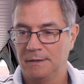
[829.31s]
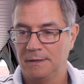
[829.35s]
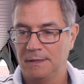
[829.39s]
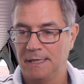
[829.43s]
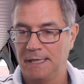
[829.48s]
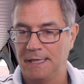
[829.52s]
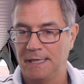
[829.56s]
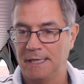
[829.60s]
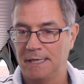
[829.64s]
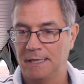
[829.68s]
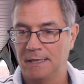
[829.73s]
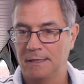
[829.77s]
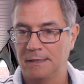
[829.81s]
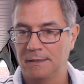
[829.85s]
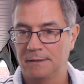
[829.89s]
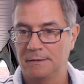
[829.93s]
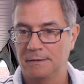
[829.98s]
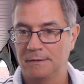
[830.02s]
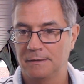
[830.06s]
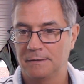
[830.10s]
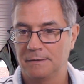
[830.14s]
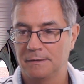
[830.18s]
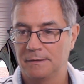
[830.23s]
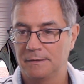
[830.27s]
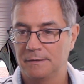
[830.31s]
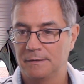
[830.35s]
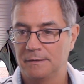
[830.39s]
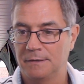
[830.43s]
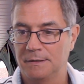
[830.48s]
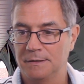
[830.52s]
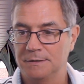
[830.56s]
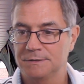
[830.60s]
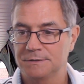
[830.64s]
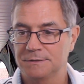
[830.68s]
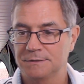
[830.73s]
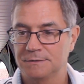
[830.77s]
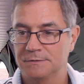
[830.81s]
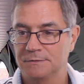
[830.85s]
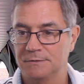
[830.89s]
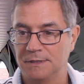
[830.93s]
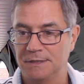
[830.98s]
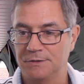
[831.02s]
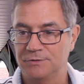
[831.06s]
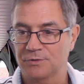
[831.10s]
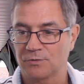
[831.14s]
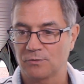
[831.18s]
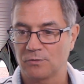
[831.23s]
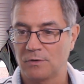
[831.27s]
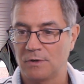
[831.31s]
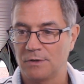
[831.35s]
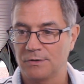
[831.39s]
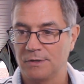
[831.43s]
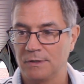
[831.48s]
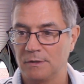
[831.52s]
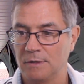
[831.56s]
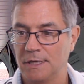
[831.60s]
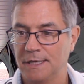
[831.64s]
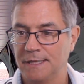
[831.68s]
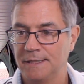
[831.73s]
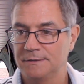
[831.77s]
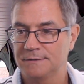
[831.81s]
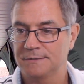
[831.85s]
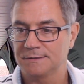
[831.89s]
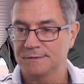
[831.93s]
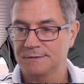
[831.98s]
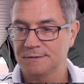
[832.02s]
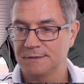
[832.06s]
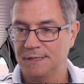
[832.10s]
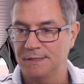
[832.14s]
And these are all the lights.